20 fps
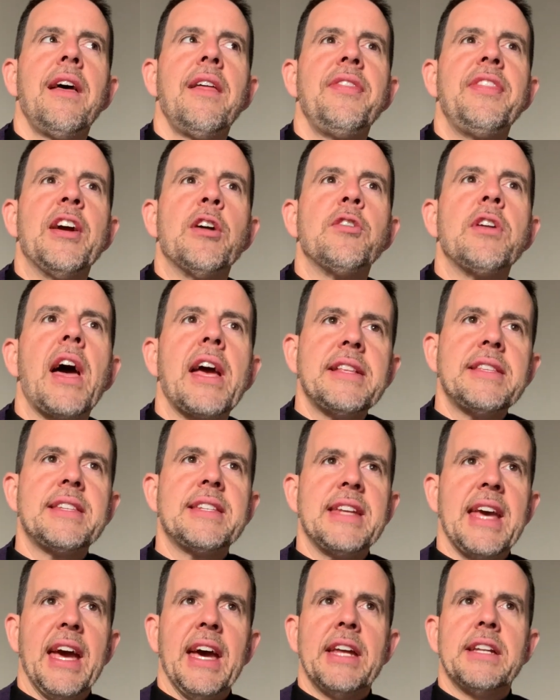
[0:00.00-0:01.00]
their
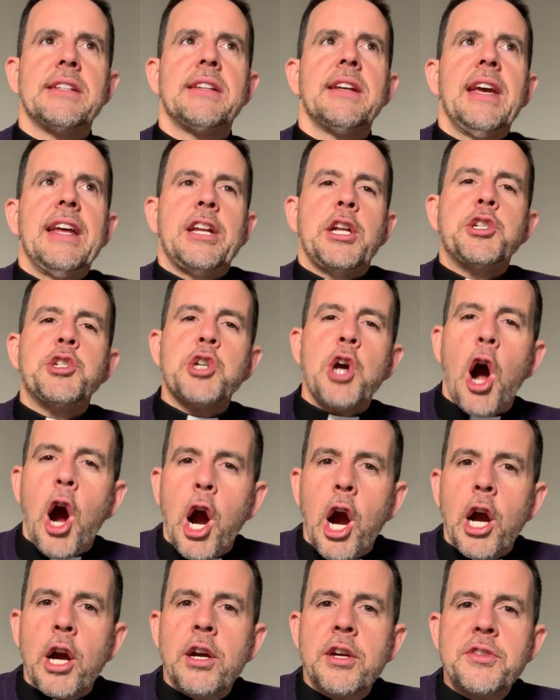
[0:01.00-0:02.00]
nightstand in a
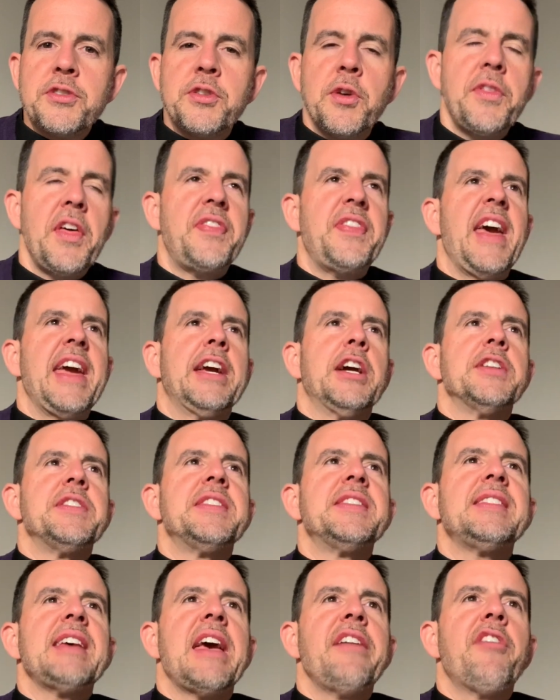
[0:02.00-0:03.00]
jar so that they could
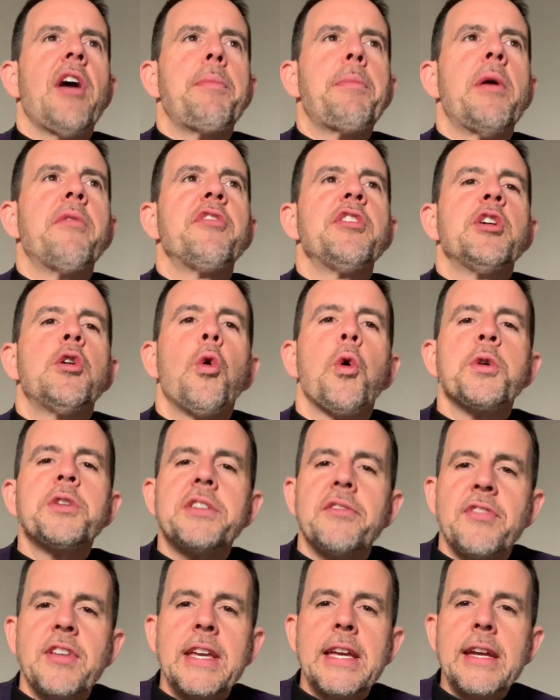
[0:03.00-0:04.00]
save up over the course
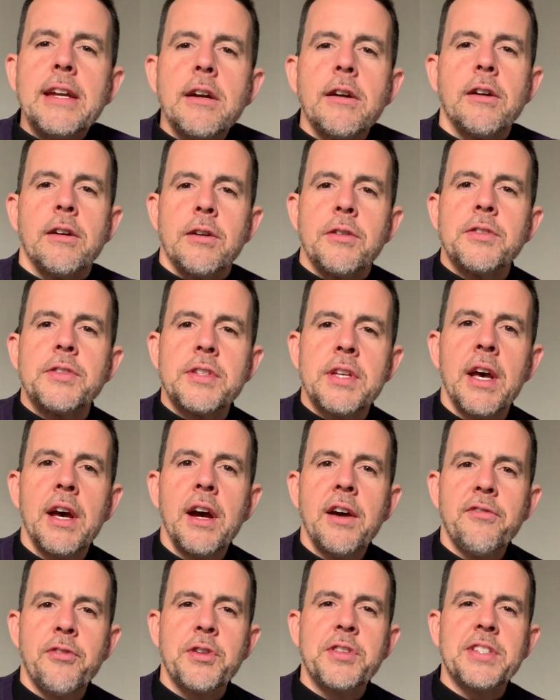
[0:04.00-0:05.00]
of years
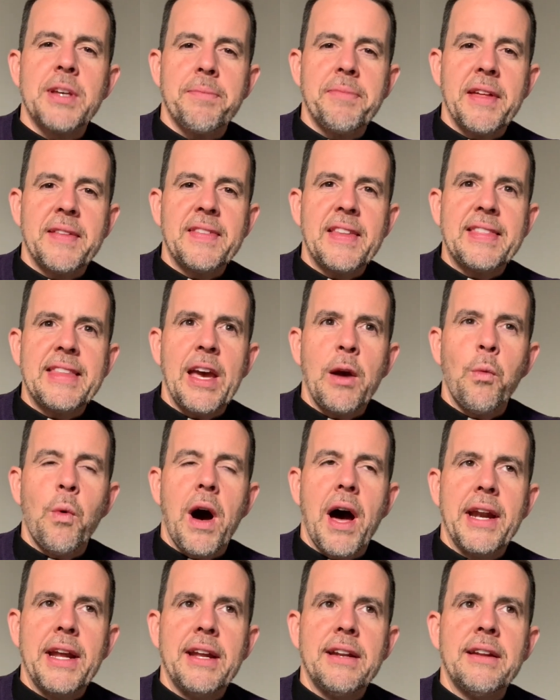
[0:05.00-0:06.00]
for something that they
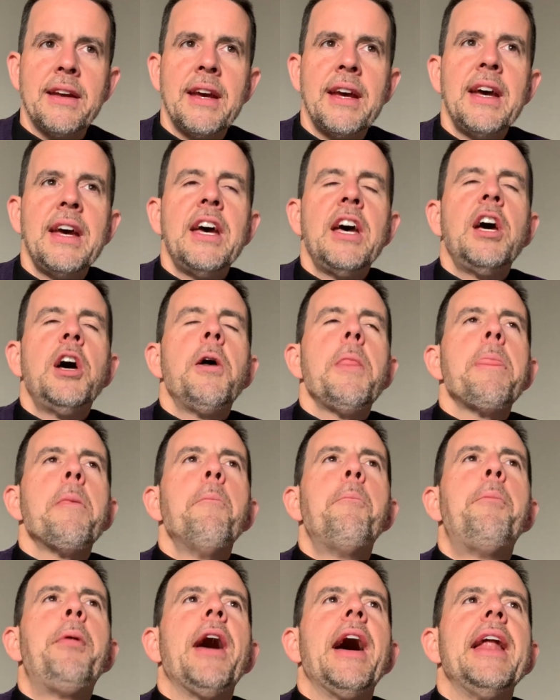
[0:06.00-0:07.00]
wanted.
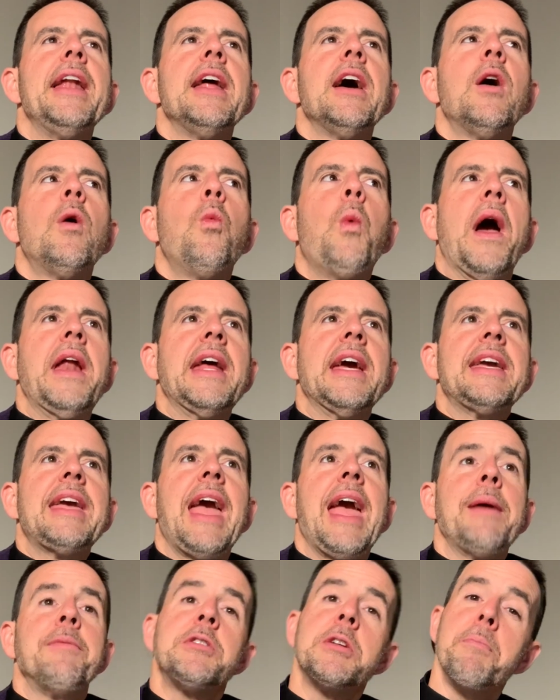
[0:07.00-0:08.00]
But when it
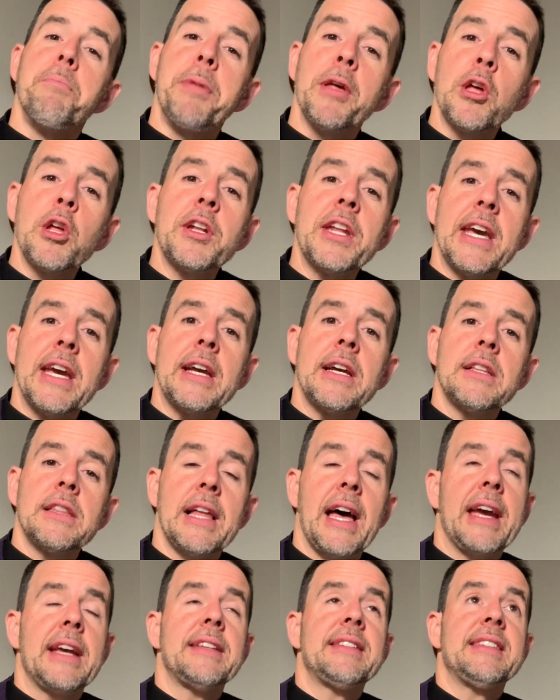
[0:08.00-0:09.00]
came to building,
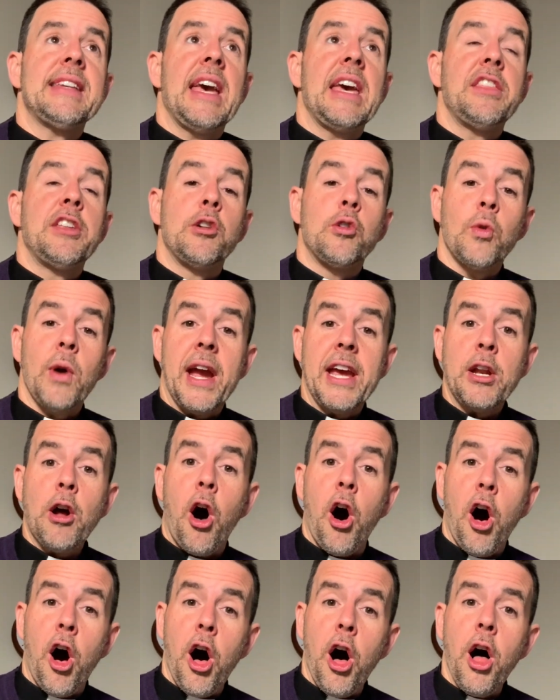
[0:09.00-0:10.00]
like say the Great
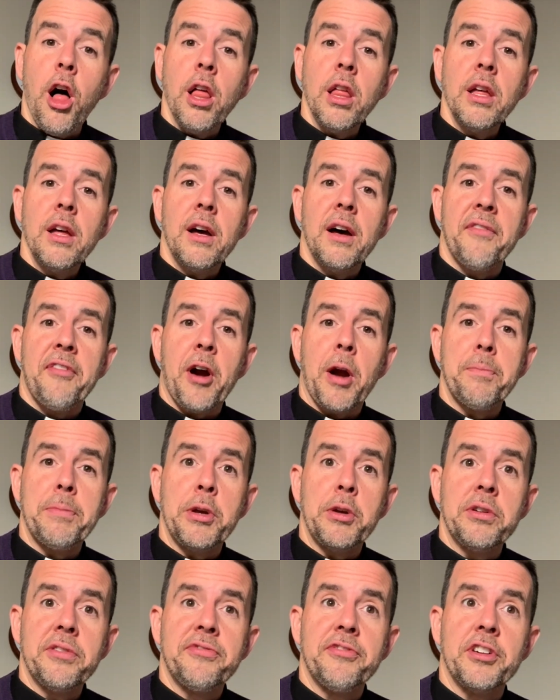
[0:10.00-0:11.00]
Hall of our
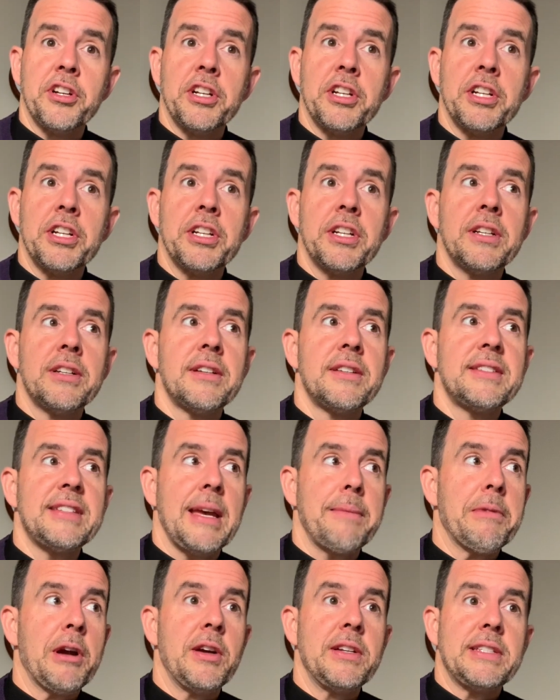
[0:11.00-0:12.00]
beautiful
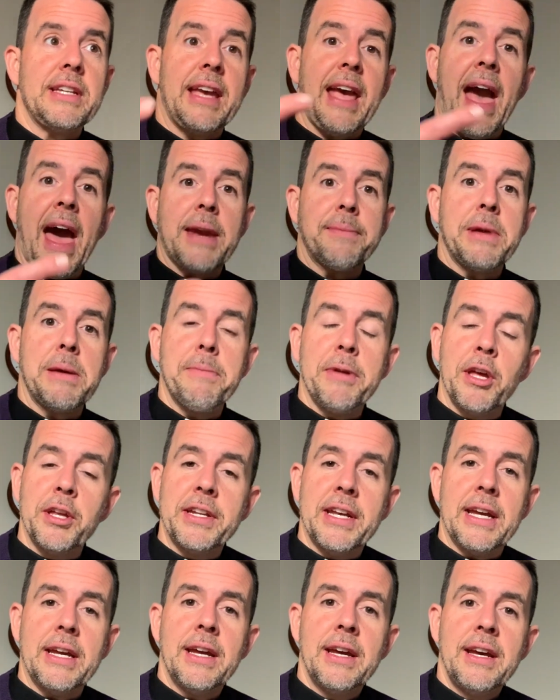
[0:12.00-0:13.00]
St. Mary's Academy
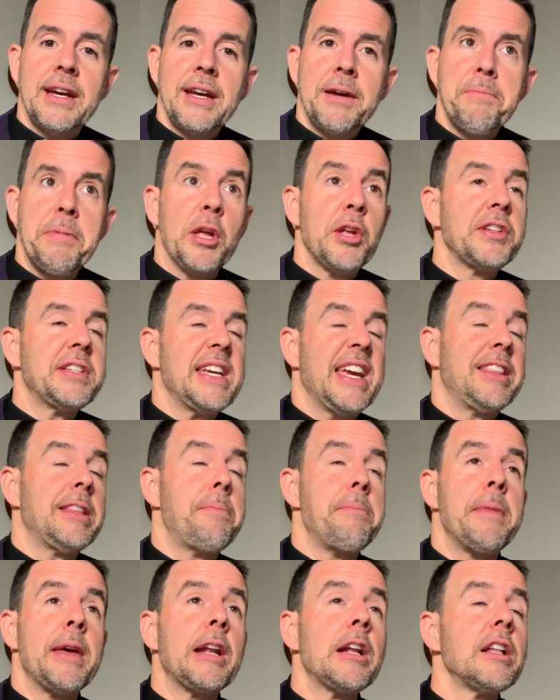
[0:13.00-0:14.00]
building, built in the
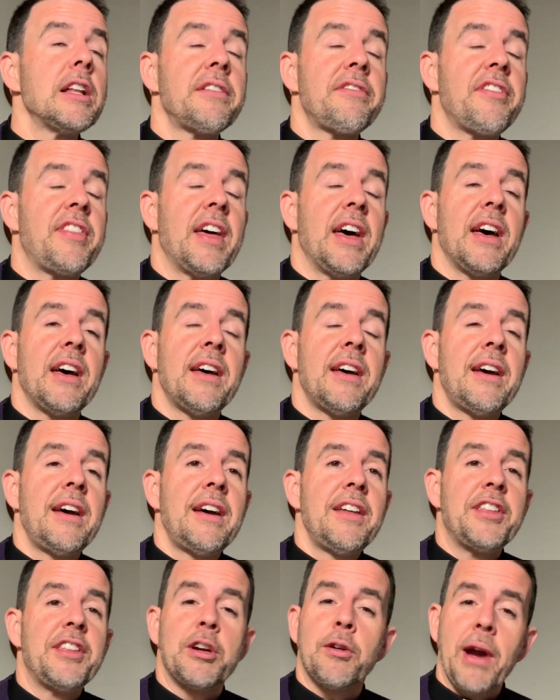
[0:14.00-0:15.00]
middle of the
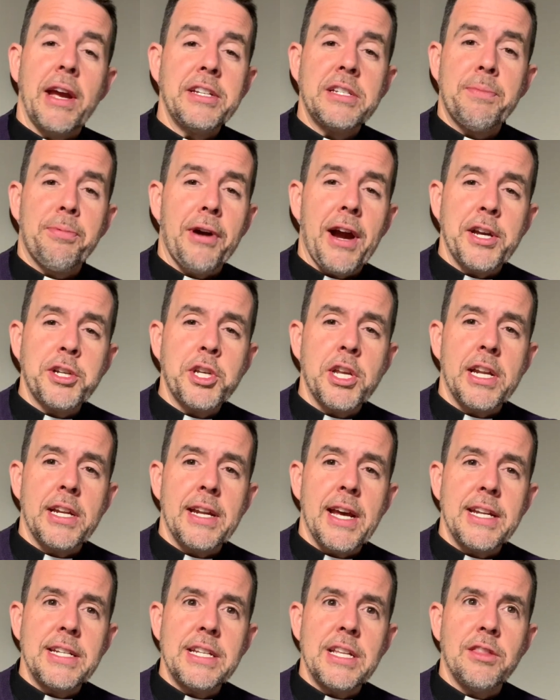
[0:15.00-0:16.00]
Great Depression in
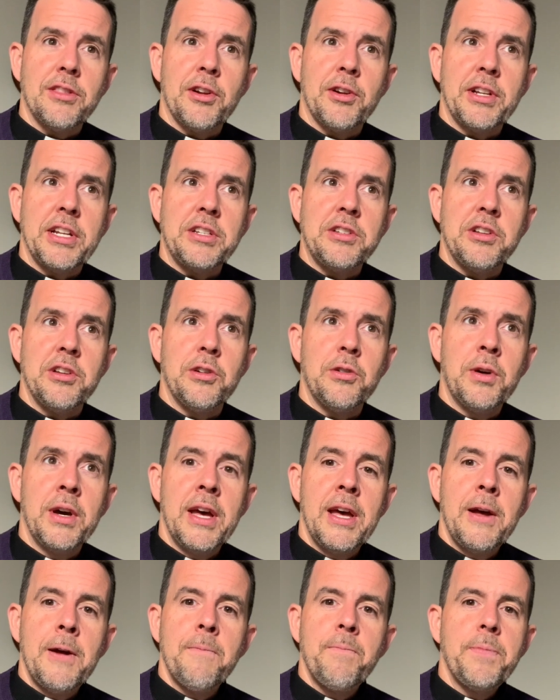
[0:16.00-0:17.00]
1932,
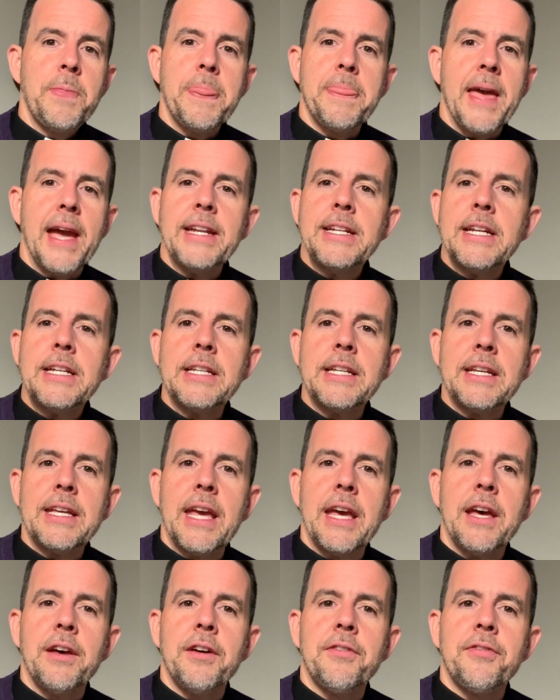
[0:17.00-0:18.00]
they didn't
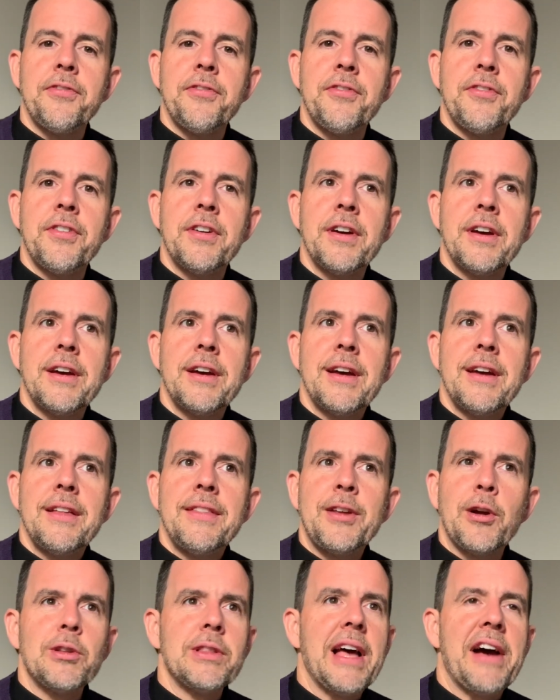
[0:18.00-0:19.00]
give
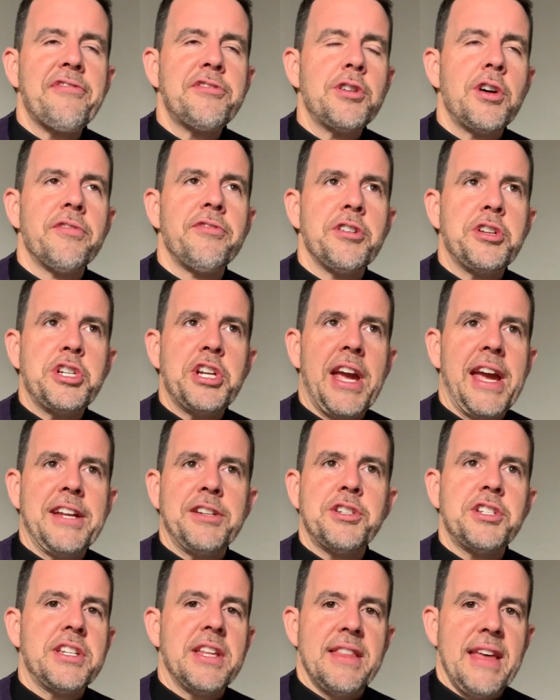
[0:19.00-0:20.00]
their leftover
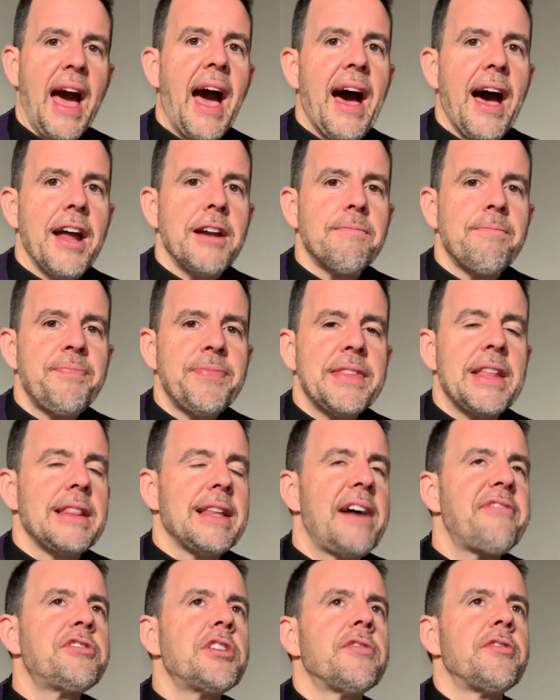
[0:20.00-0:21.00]
change to that. The
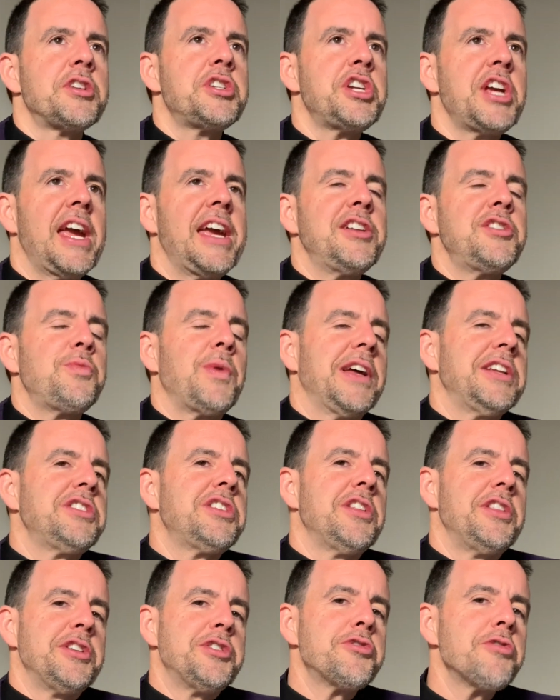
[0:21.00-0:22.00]
leftover change went
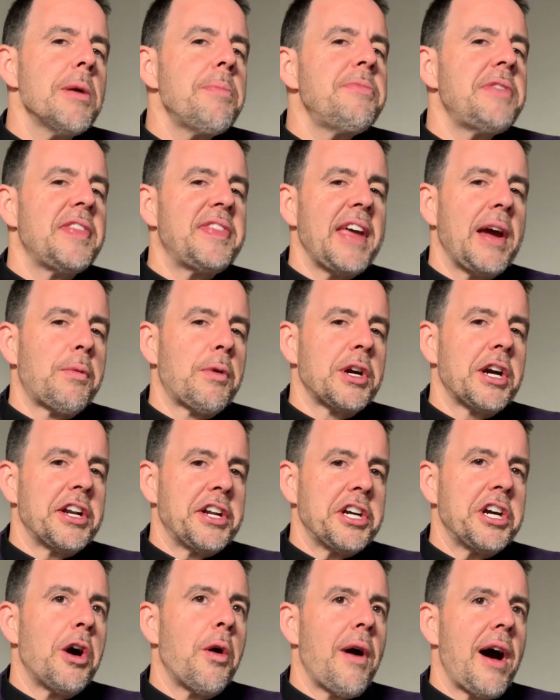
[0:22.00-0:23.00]
to the trip that they were going to
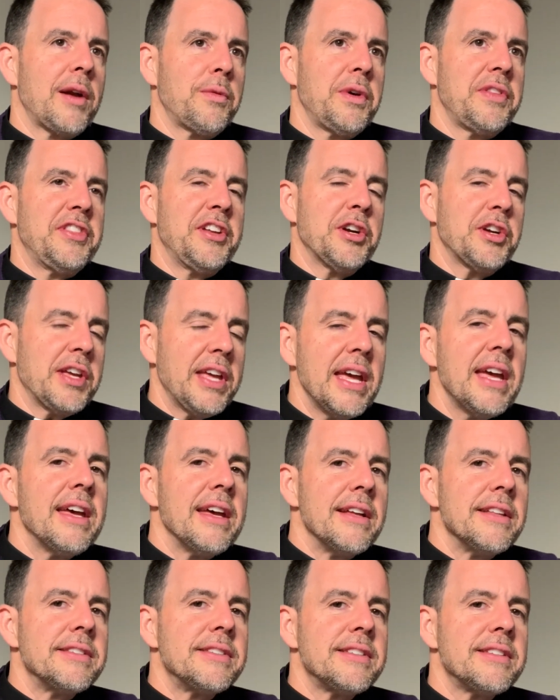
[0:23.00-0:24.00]
go on with their
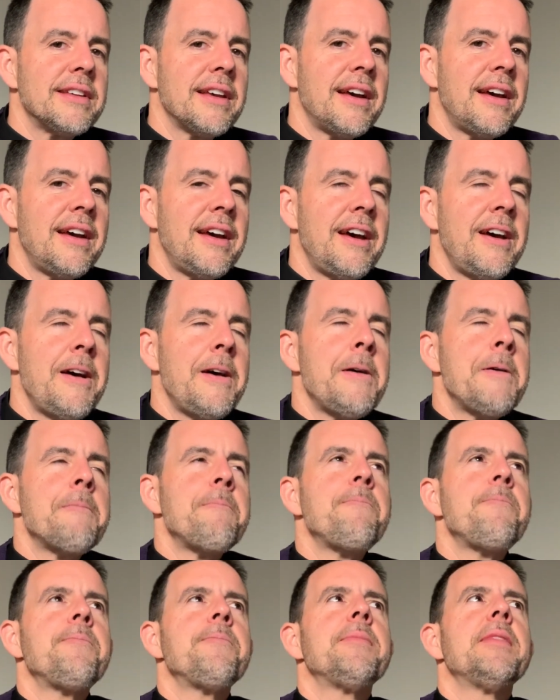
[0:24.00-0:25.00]
kids.
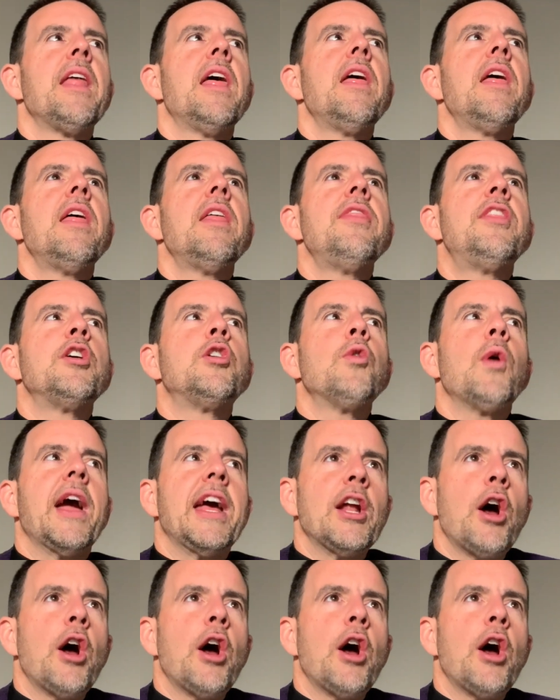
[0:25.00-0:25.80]
The Great